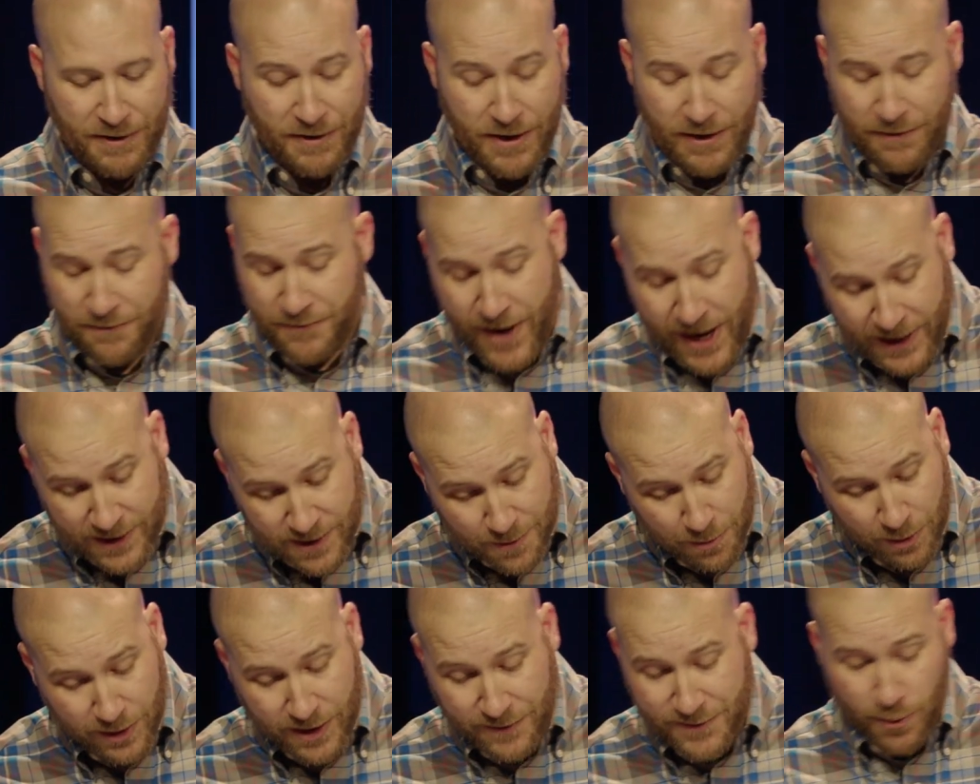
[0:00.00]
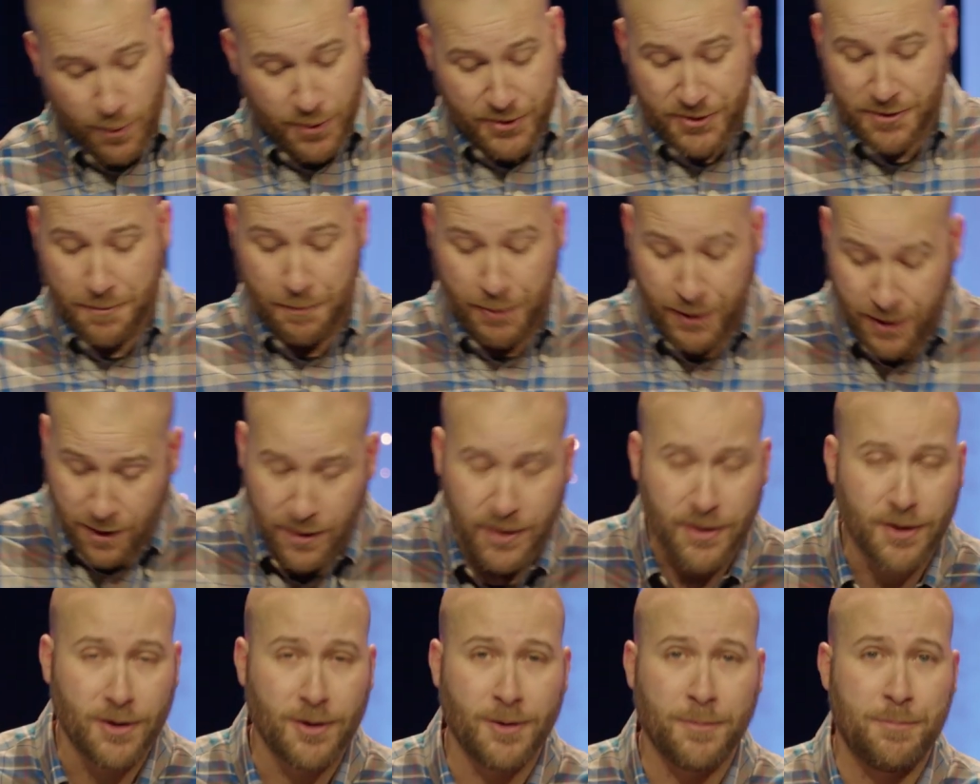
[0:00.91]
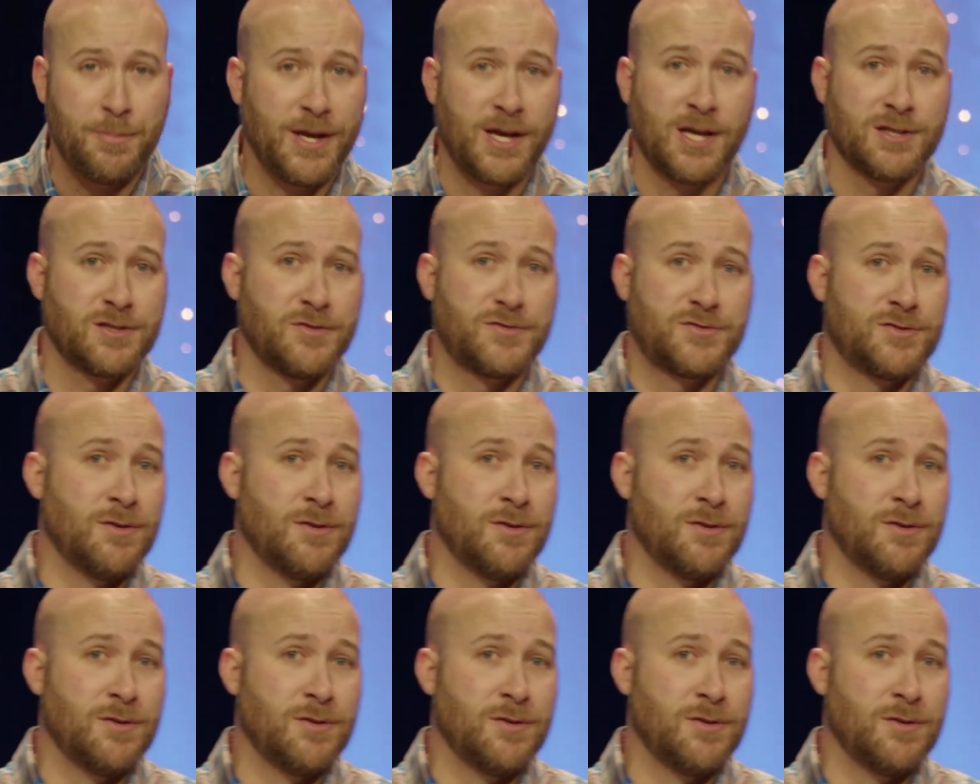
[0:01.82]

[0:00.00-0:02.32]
In fact, it believes that we're superior because of